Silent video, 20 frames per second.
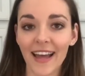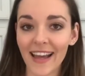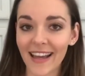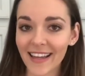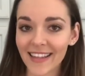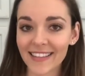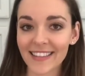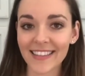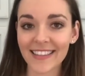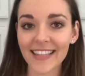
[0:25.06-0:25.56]

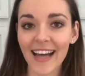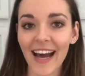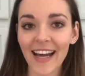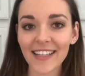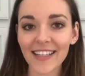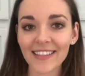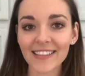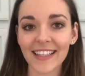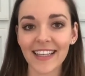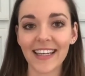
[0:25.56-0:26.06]
and he
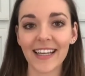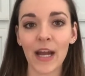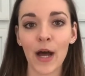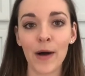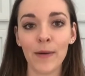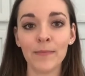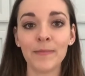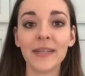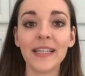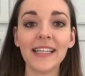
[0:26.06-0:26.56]
titled it
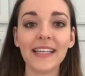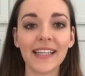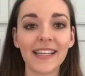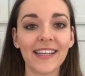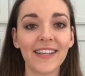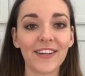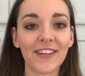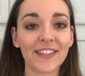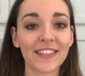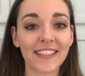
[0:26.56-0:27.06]
A Meat
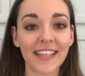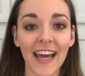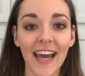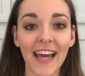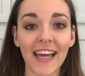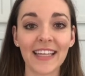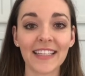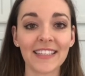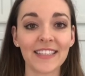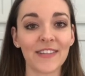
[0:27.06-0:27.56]
Eater's
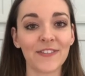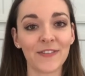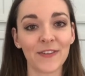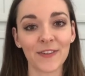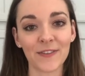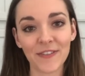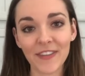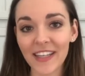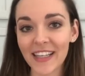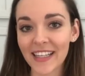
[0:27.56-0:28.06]
Case
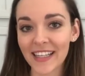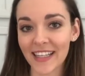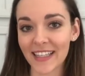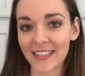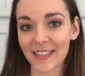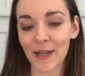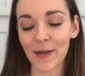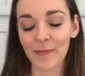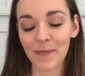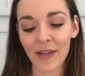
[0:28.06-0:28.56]
for
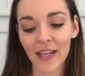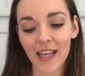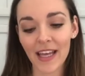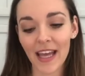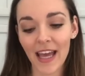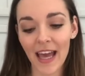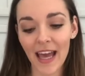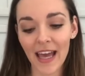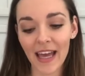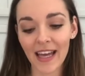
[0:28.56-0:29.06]
Veganism.
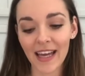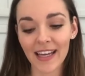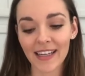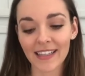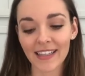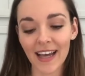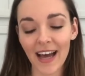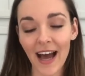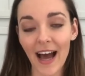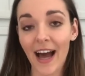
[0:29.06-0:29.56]

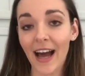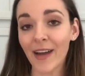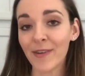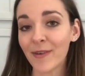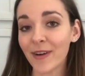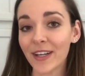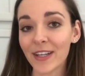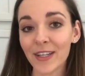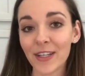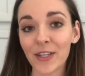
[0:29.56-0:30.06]
And I
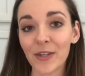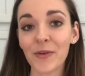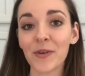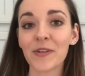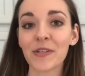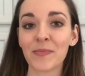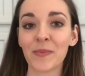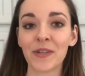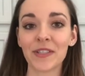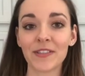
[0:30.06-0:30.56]
wanted to do a
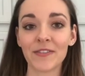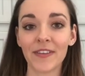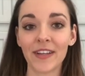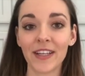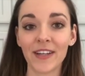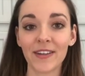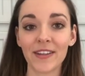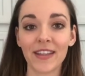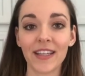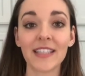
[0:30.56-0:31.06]
response
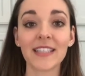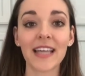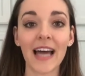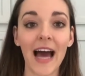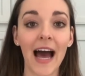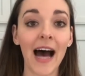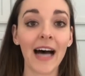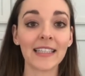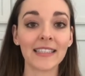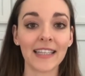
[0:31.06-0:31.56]
video to this
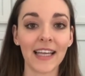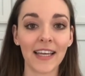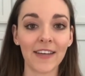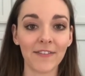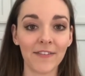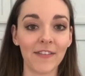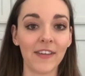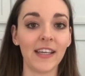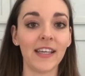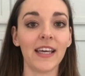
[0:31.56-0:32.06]
as
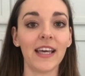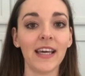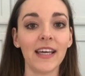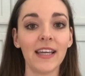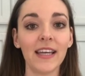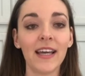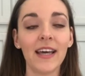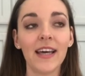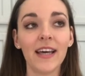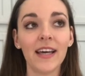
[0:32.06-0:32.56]
a
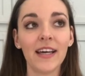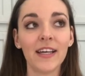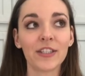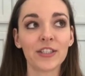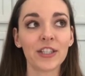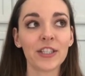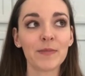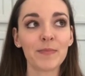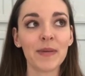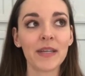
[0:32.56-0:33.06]
vegan,
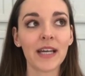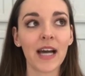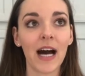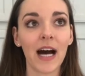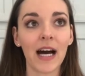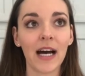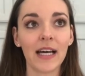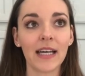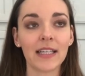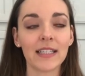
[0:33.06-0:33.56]
just
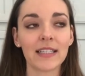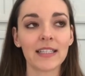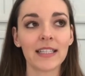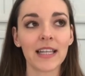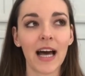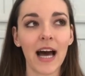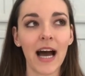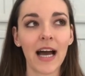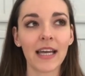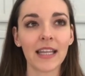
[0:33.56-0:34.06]
because
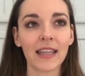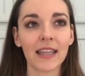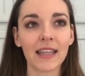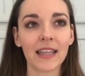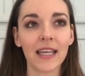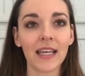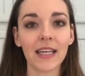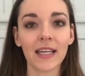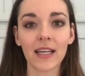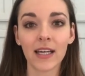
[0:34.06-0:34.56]
I
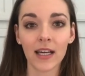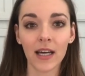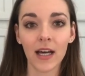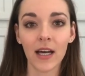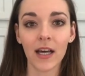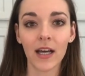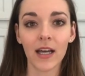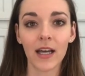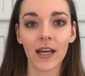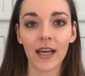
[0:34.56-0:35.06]
think
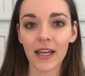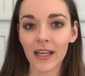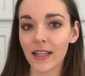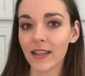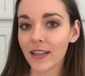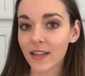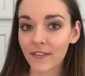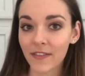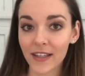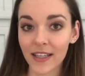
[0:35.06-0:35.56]

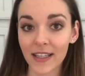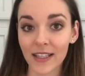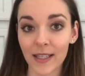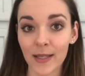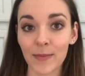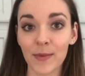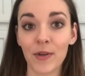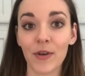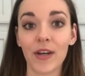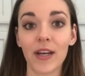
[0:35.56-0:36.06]
in the vegan
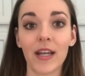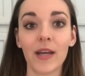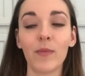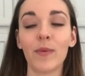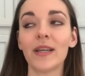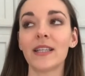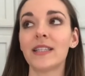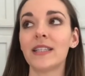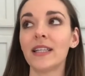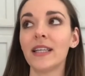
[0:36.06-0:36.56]
community
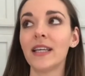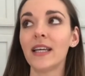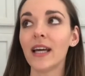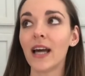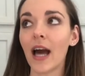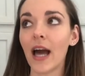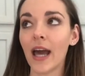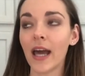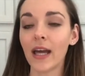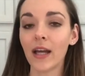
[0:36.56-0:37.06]
we
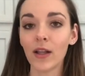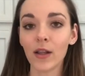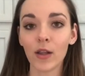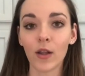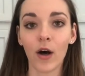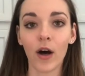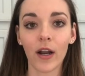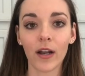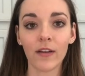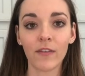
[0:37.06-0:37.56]
see a
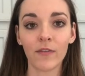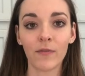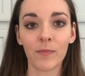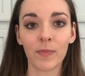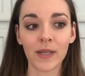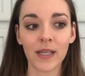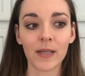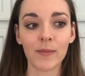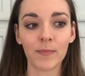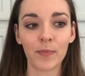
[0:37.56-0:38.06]
lot of
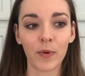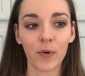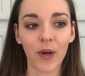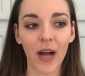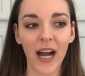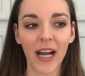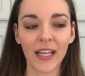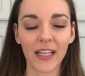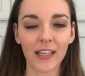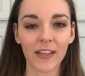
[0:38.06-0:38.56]
people
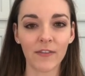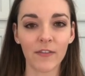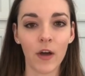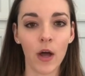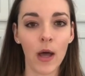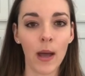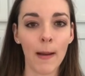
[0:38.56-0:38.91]
kind of